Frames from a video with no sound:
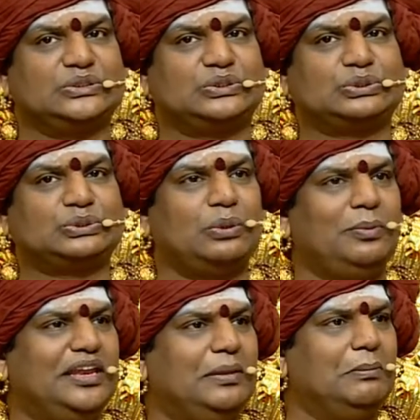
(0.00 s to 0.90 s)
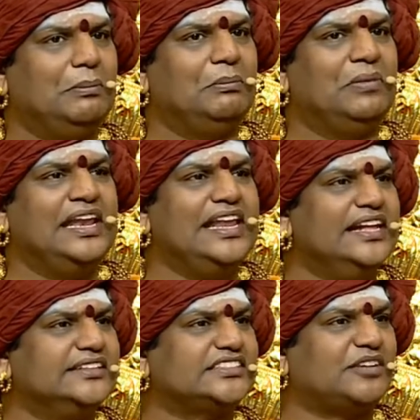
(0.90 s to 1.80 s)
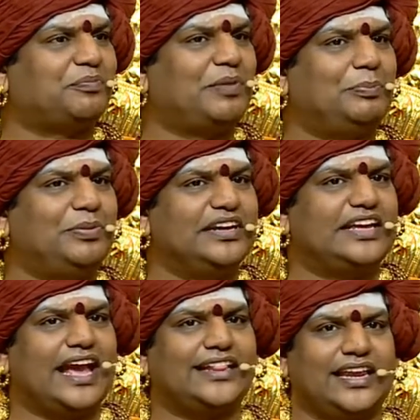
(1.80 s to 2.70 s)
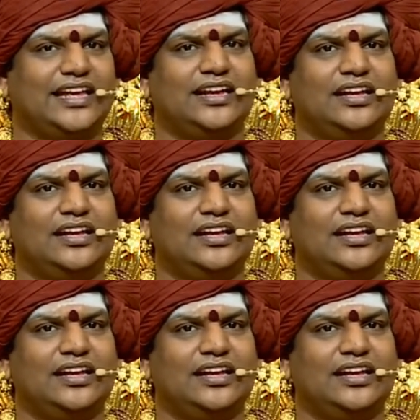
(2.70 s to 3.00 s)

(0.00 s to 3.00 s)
so many millions of people gathering